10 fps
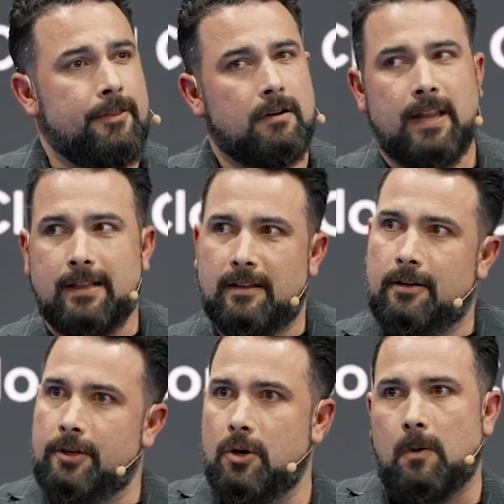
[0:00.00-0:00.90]
They're like
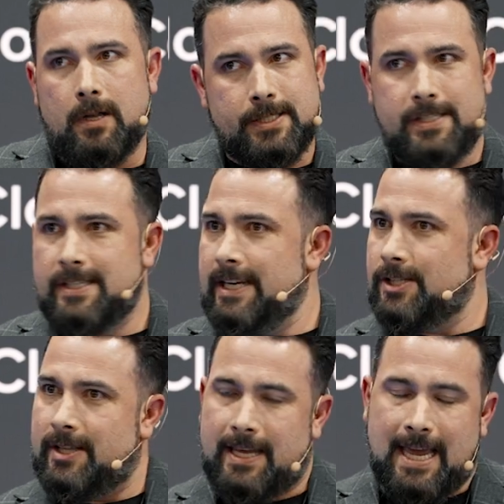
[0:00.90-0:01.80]
little nuances to
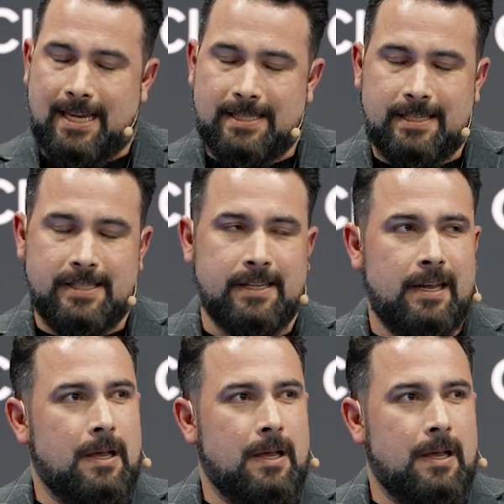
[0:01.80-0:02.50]
each of the cases,